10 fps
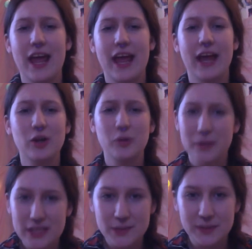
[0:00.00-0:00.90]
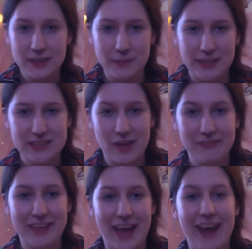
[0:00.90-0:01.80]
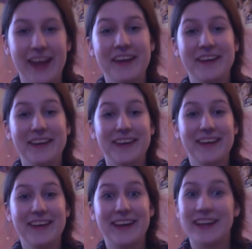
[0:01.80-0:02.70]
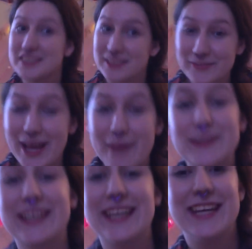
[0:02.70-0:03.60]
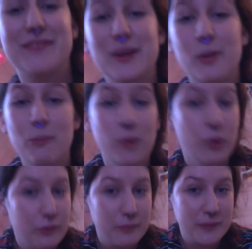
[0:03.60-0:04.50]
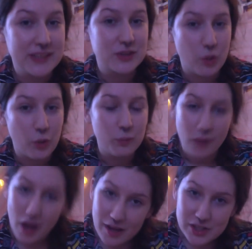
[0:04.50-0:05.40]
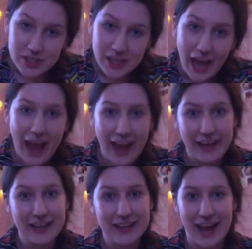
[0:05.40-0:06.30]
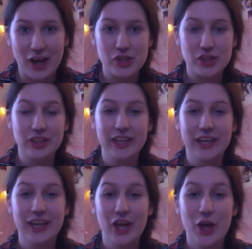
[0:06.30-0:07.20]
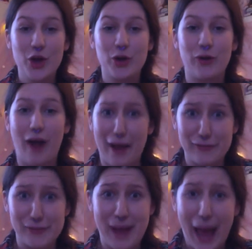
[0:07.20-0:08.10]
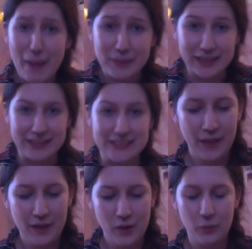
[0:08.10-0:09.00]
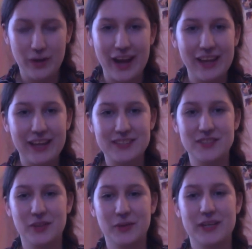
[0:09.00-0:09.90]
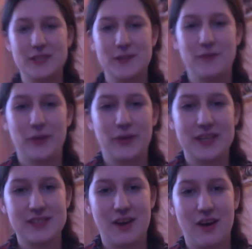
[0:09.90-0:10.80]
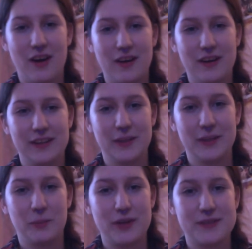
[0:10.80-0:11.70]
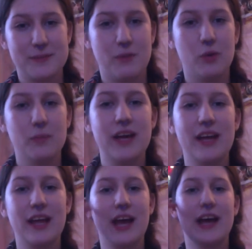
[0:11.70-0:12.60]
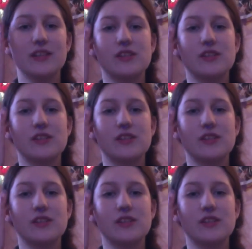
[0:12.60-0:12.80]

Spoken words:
inner peace within myself that it sometimes could even move me so much that I could actually cry from happiness. What I like to do is focus on the present moment, and